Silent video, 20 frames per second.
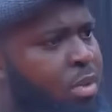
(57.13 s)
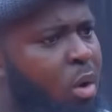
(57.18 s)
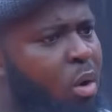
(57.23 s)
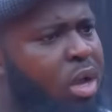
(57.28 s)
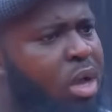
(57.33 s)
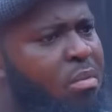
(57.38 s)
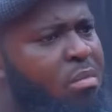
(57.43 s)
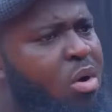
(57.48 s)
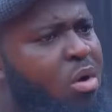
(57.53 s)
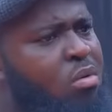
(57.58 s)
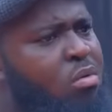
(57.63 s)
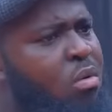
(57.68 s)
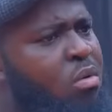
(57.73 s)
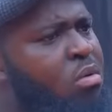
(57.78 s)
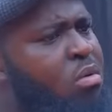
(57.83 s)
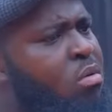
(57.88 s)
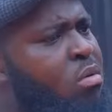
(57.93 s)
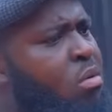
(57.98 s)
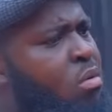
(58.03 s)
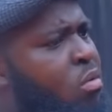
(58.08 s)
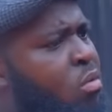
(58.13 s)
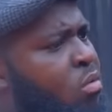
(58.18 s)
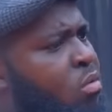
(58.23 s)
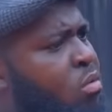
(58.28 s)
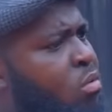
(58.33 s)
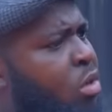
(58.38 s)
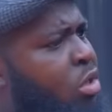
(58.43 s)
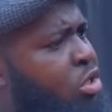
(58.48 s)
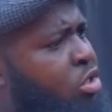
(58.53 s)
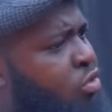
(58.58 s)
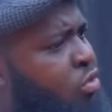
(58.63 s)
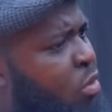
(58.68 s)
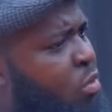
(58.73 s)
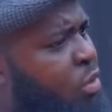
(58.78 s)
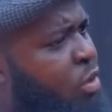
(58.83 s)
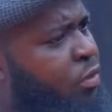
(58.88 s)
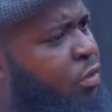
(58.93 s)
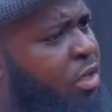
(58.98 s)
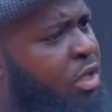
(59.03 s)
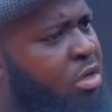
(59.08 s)
Yeah, okay. Eh? What is
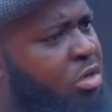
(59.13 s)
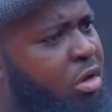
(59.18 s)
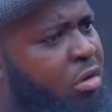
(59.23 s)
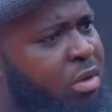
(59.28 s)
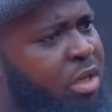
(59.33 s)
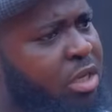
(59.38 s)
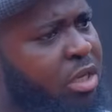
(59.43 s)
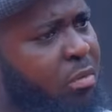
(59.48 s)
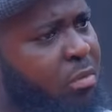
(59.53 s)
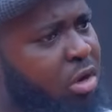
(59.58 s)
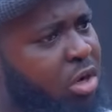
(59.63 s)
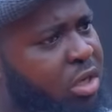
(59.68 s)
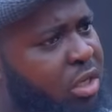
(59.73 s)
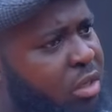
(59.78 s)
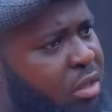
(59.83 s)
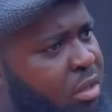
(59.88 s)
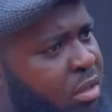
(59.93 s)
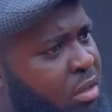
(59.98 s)
wrong with indomie in the morning?